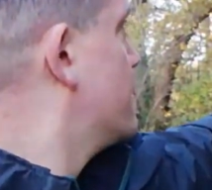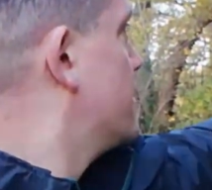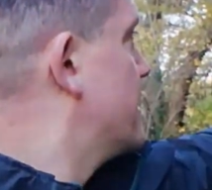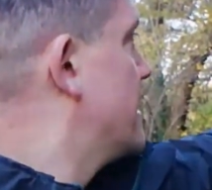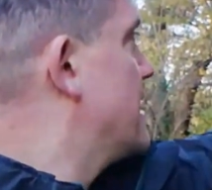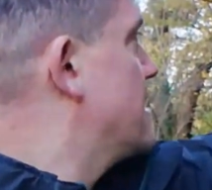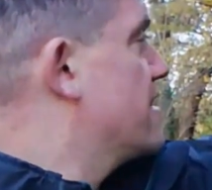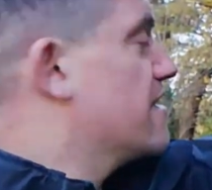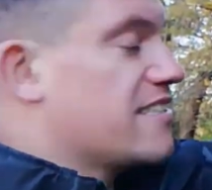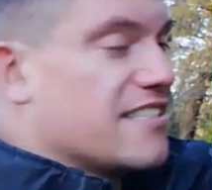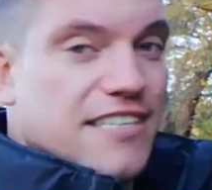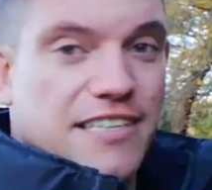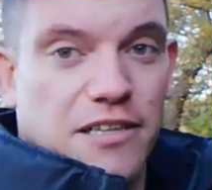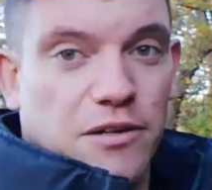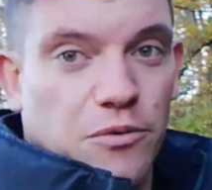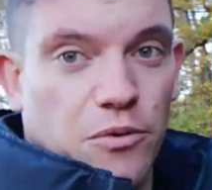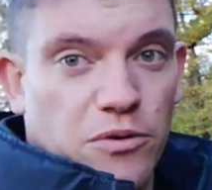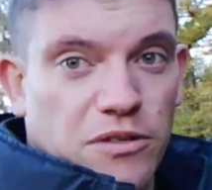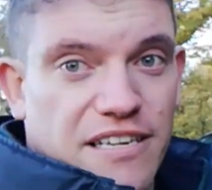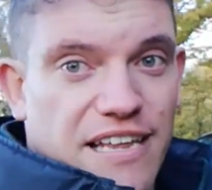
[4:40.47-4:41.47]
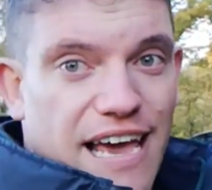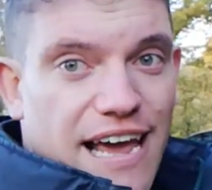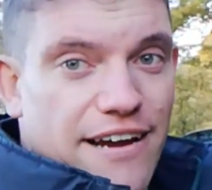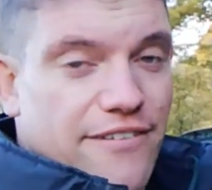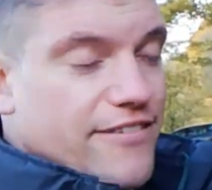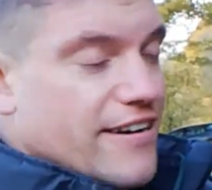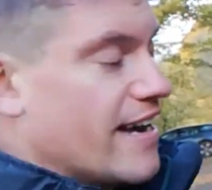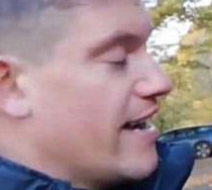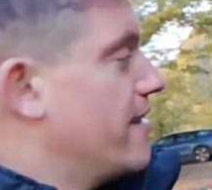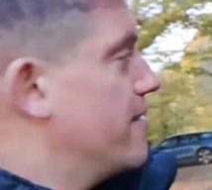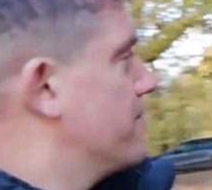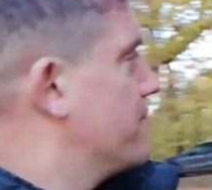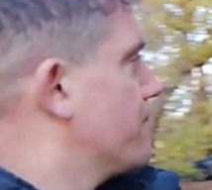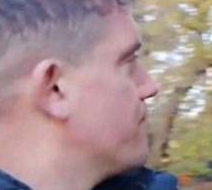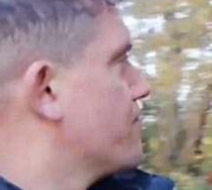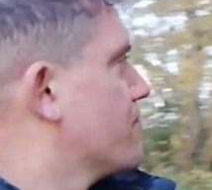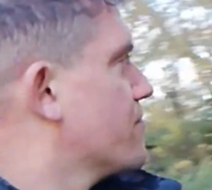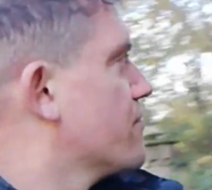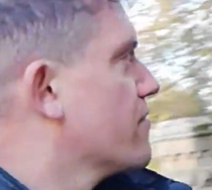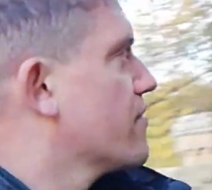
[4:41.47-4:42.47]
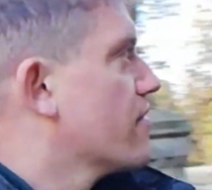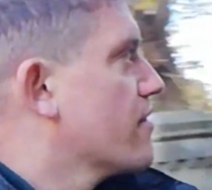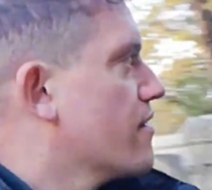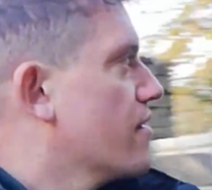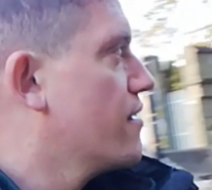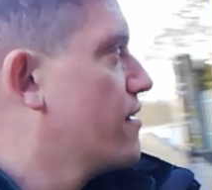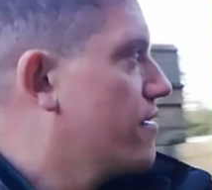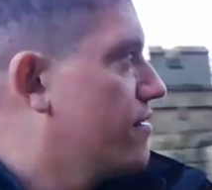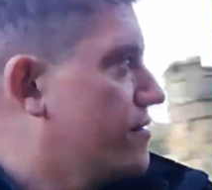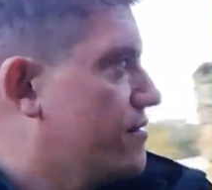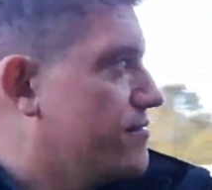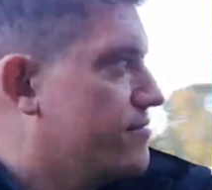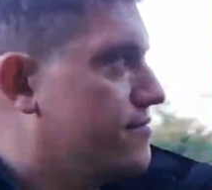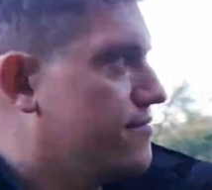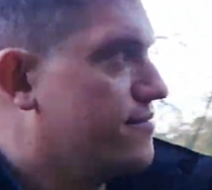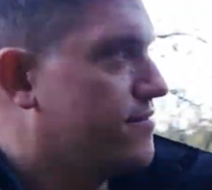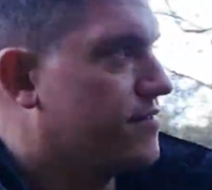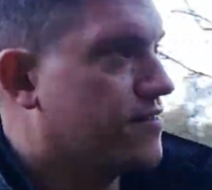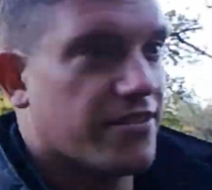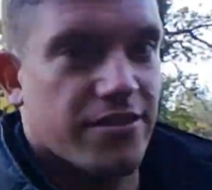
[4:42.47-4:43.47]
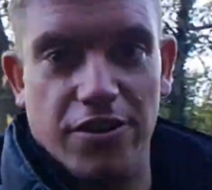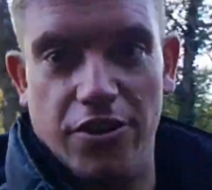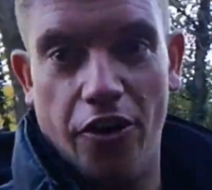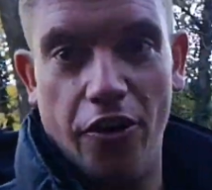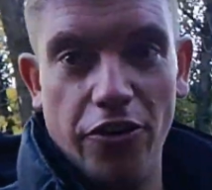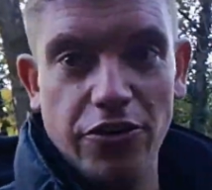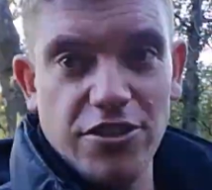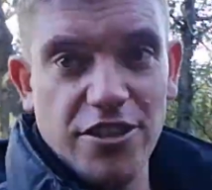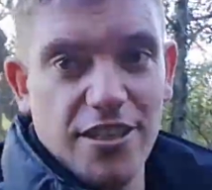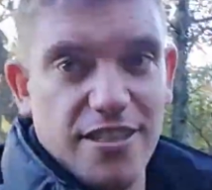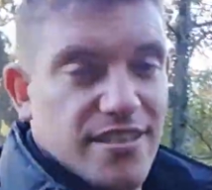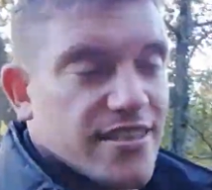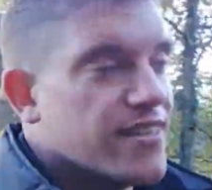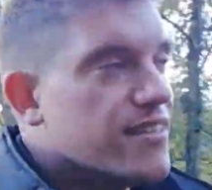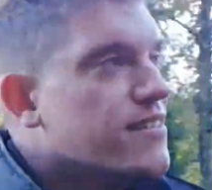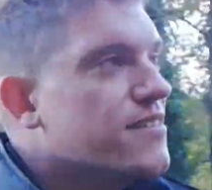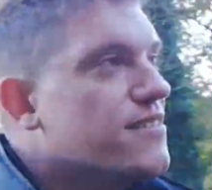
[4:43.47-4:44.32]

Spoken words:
in this little wooded area. It's gorgeous.